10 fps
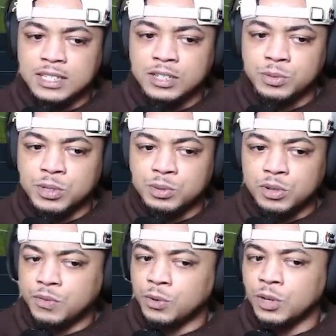there,
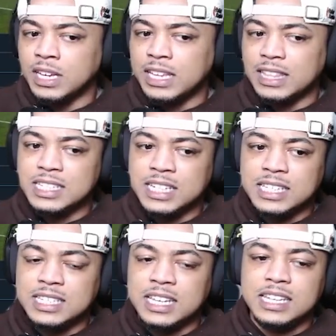2024,
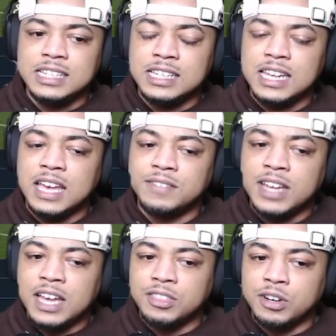LaJohntay did have
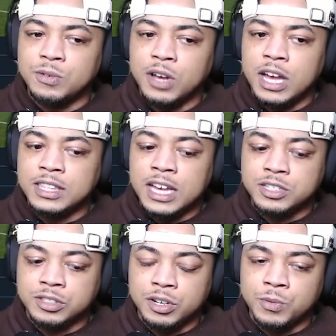
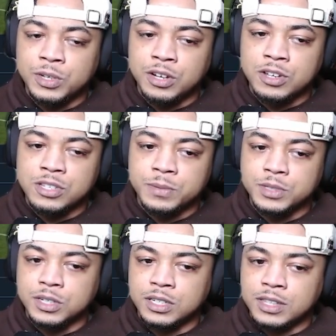931 yards,
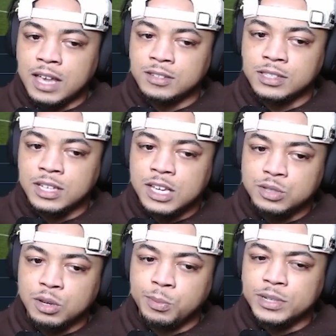almost 1,000,
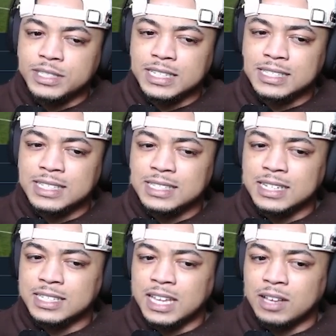12.6, 10
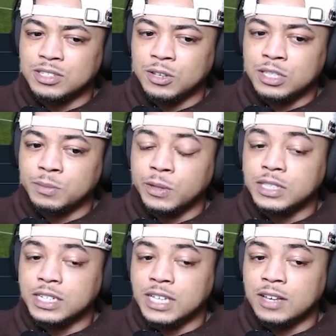touchdowns. So his
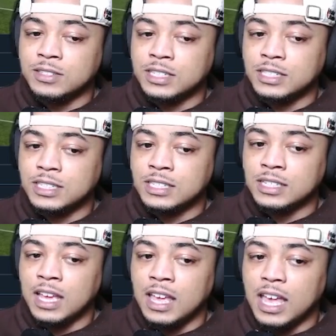most touchdowns in the
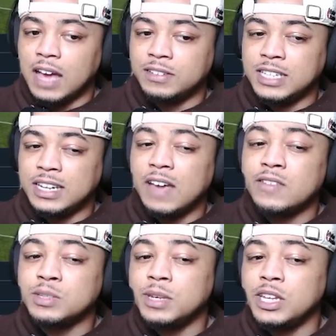season. Obviously didn't
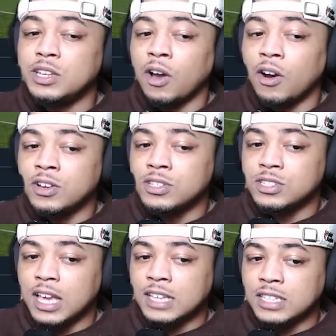have as many
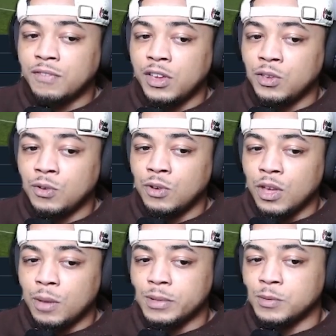yards as FAU,
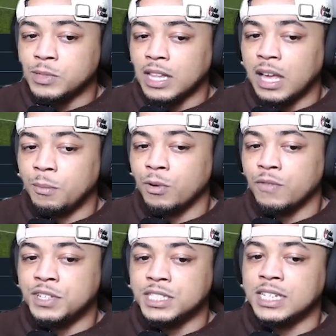but it was a lot more
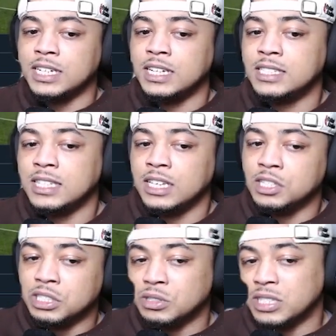efficient getting into the end zone. So